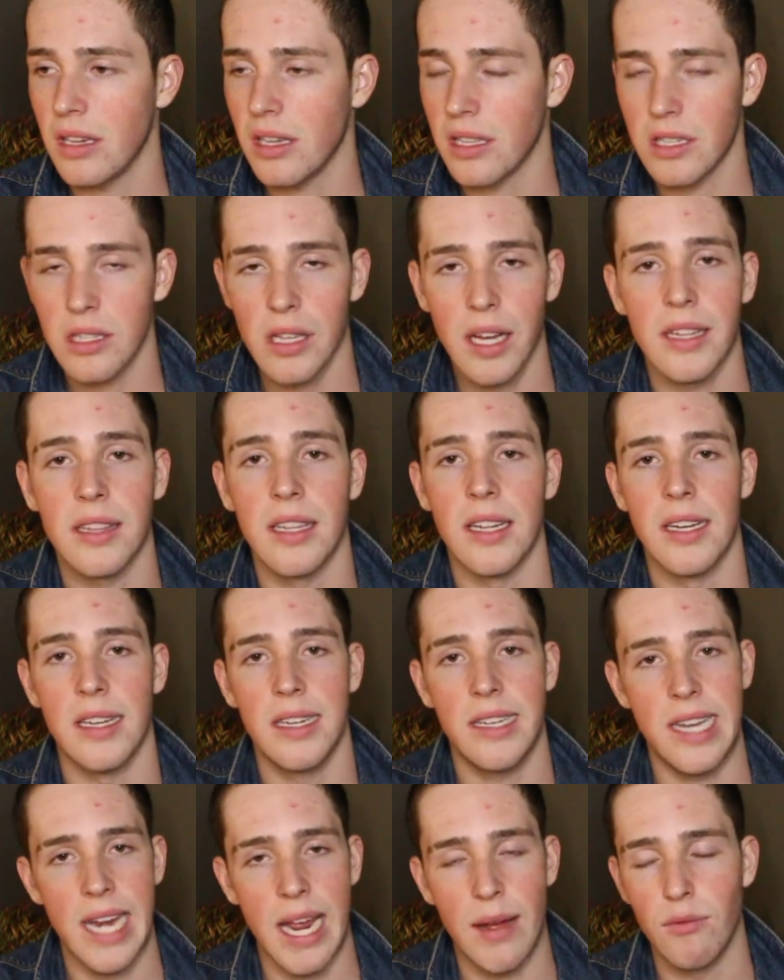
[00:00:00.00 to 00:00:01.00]
it's like the
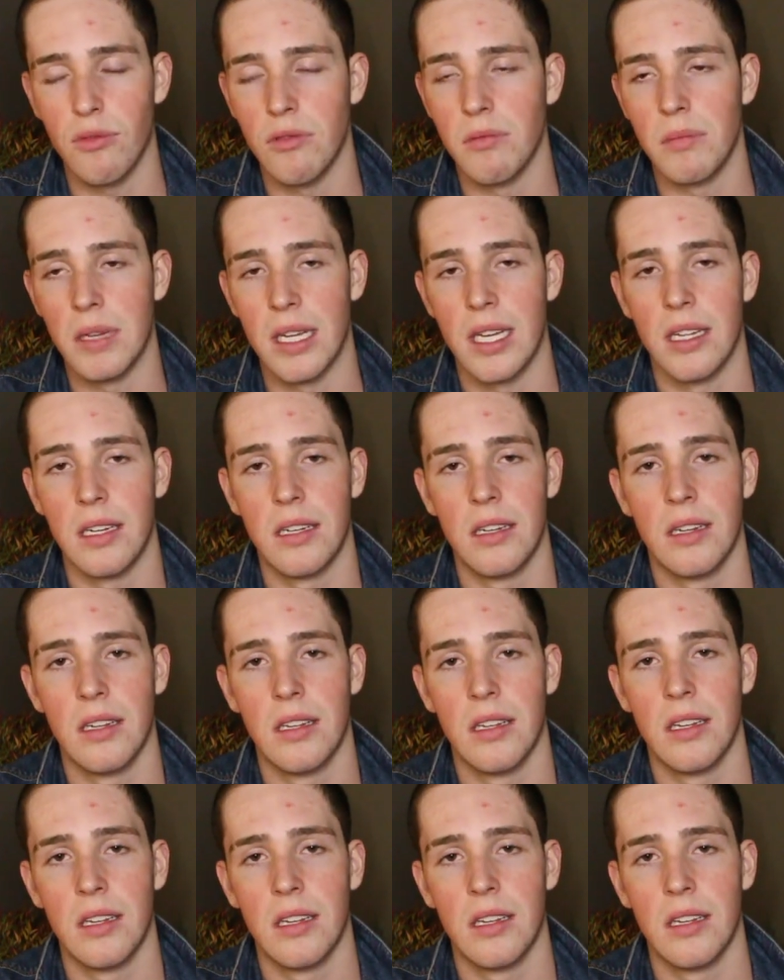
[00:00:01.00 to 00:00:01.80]
devil, man.